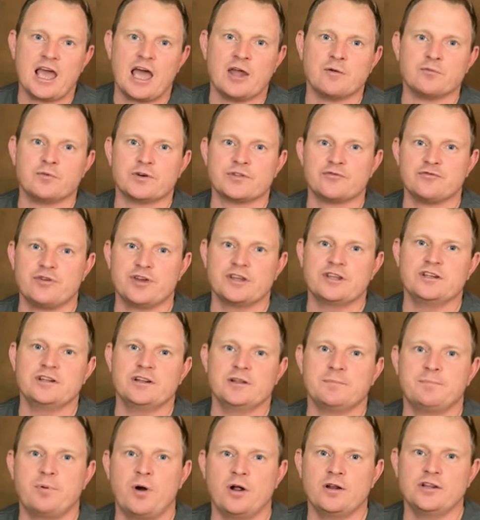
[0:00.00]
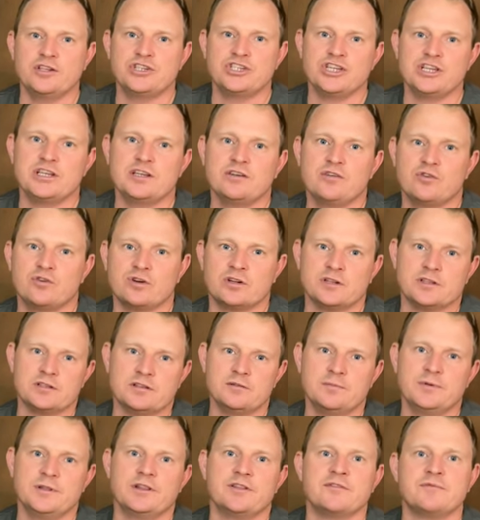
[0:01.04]
and with regular polishing or a
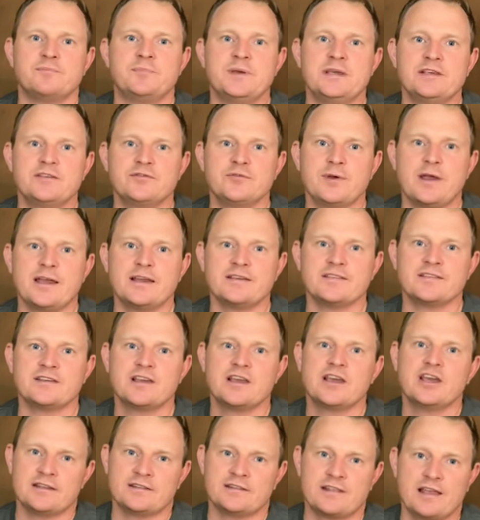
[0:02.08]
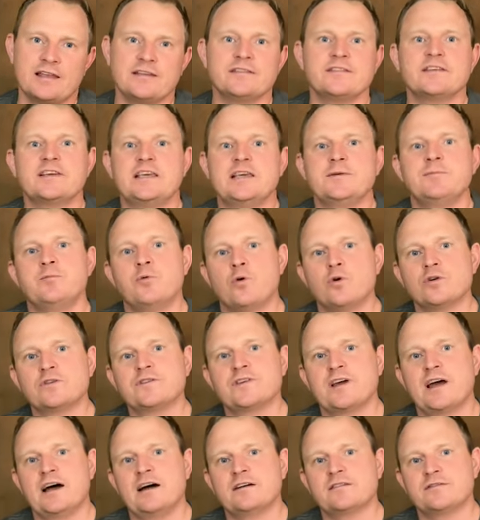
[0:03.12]
little bit of beeswax, it does keep
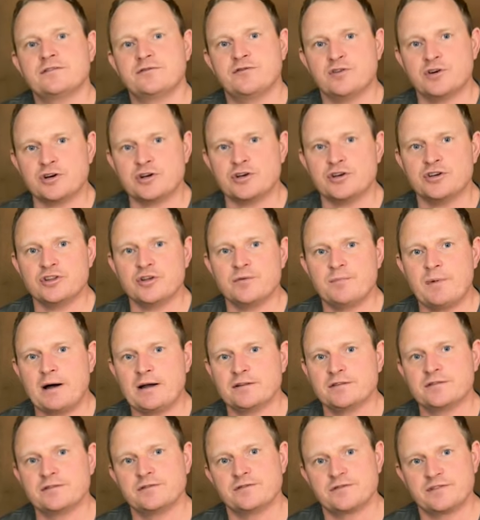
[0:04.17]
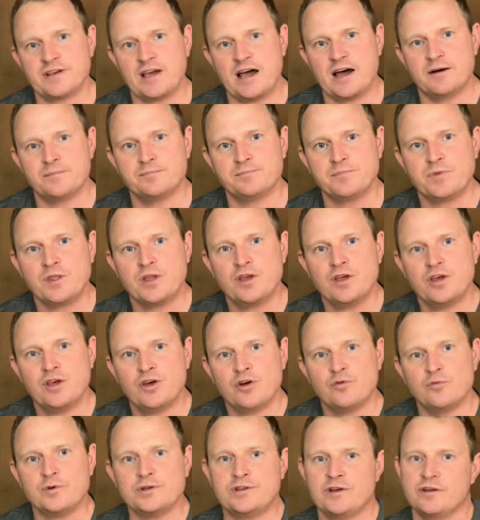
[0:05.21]
water out for a good amount of time.
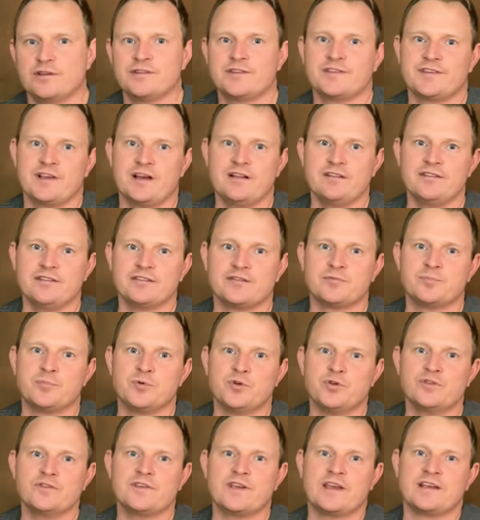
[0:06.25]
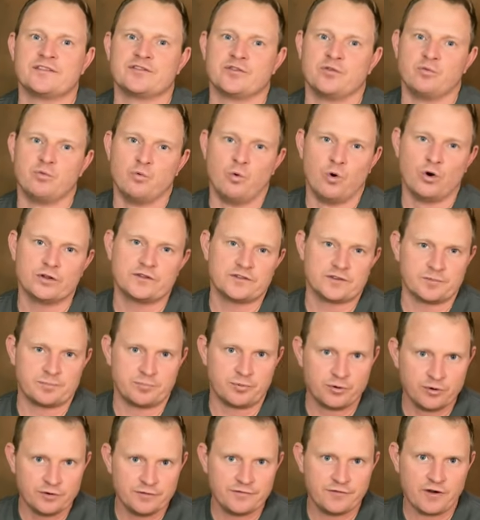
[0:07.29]
We don't sell this boot as a
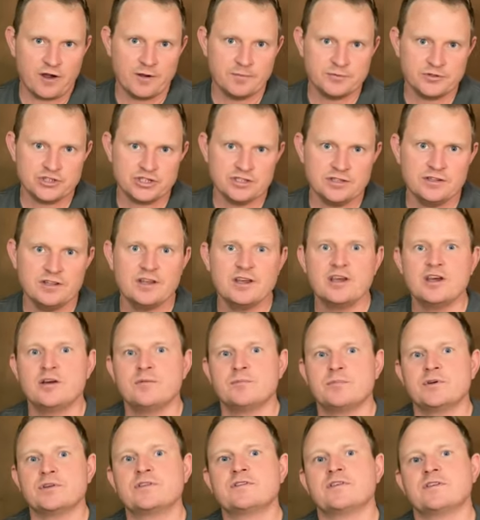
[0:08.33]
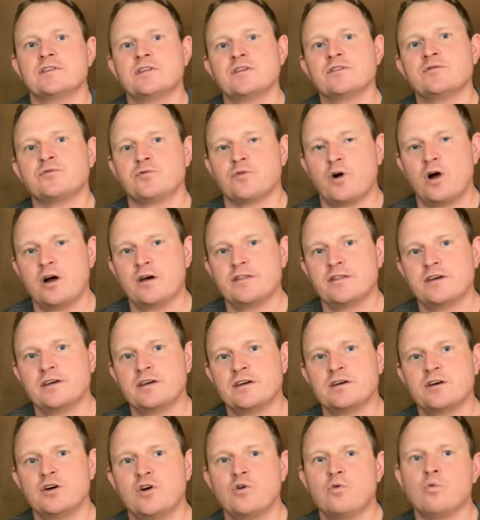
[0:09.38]
waterproof option, but it is
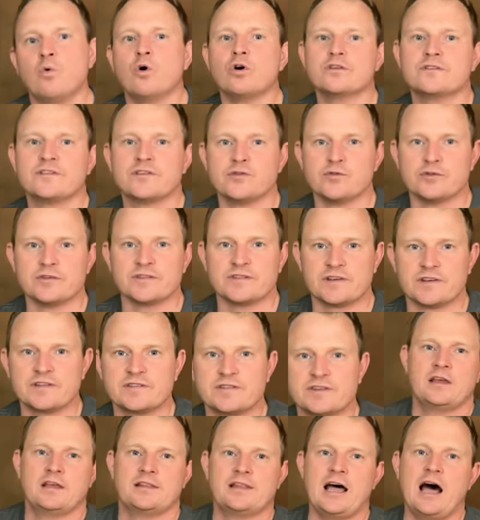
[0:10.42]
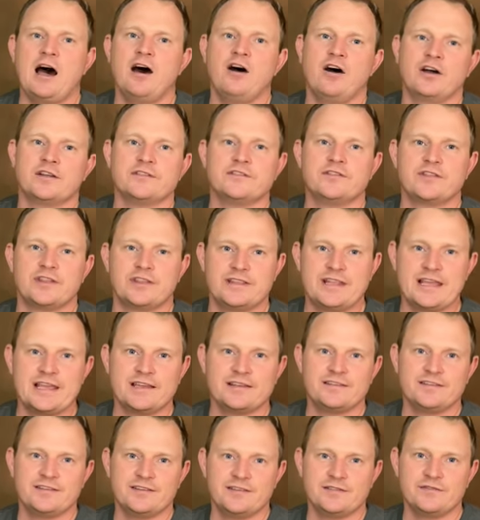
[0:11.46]
rather water resistant. And now onto the
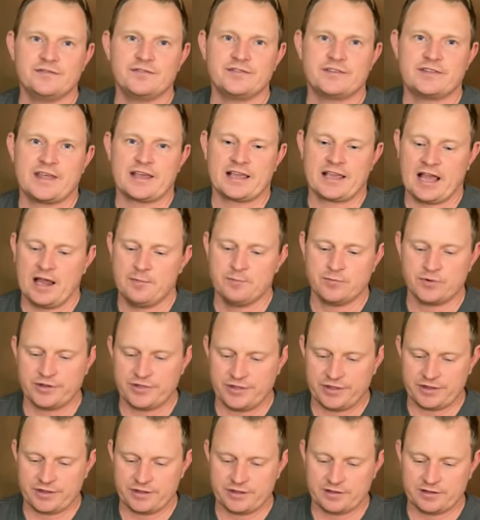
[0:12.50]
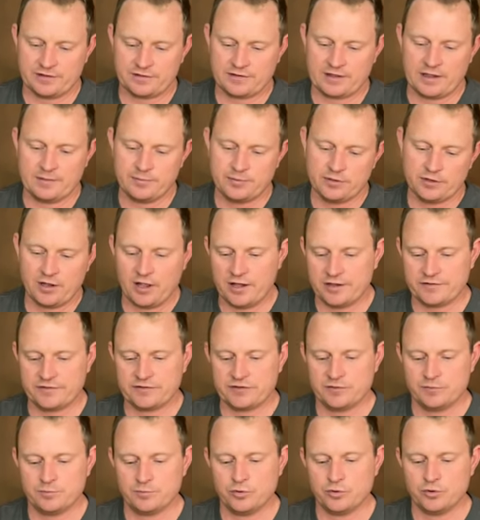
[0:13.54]
negatives that come with a double
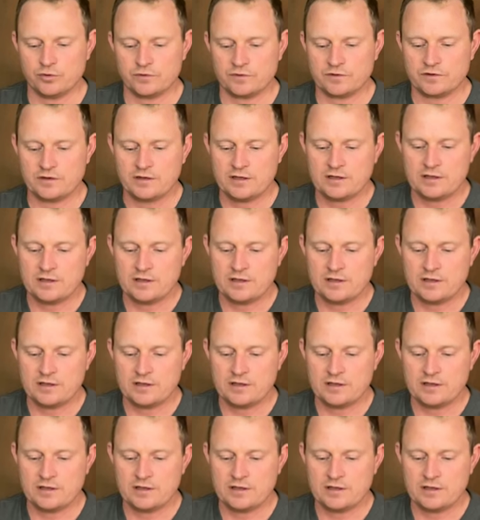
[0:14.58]
lasted boot.